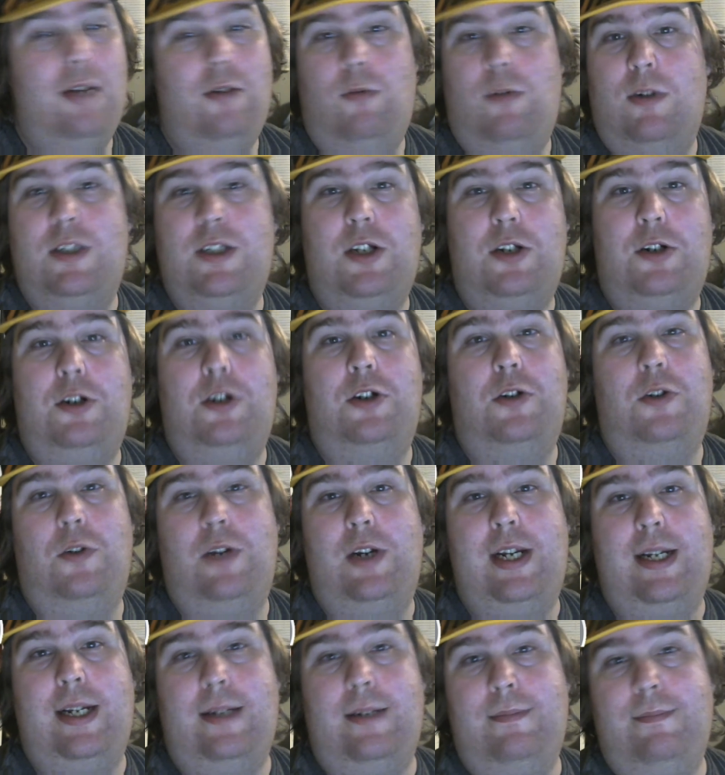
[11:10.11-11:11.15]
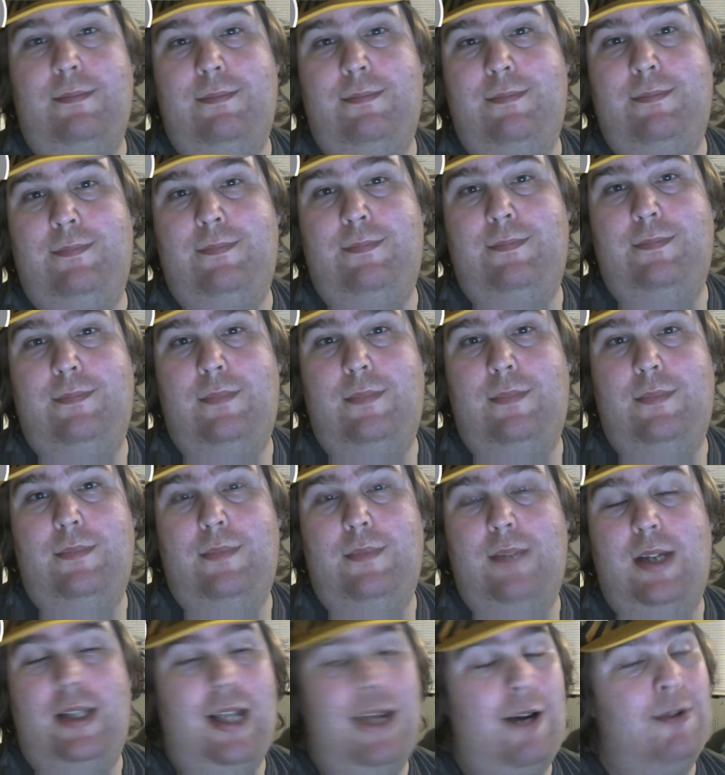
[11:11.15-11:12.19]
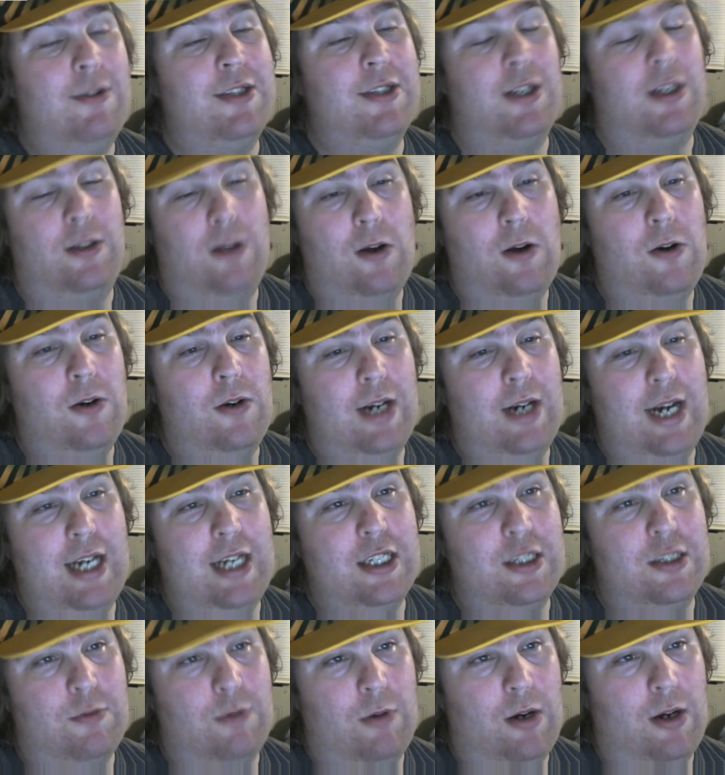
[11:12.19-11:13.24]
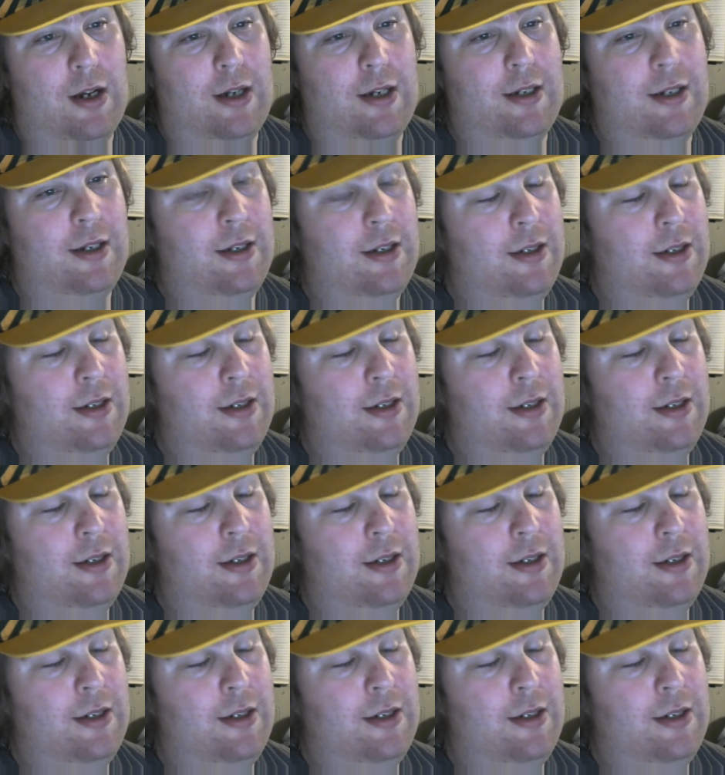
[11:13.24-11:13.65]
was under green. And that was a long ass run.